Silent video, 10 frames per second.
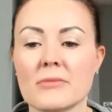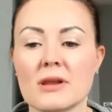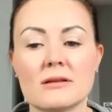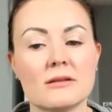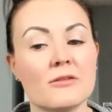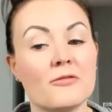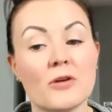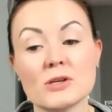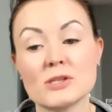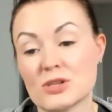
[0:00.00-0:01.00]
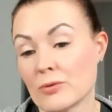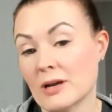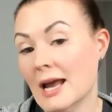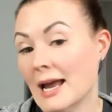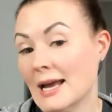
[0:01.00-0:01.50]
The first 3
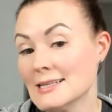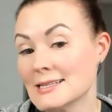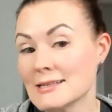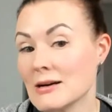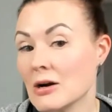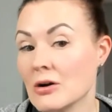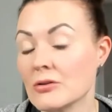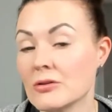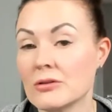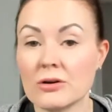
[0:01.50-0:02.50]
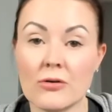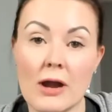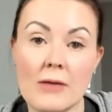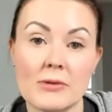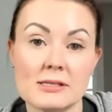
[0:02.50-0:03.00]
days are the
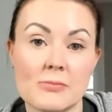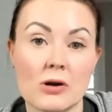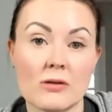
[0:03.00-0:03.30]
crappiest part of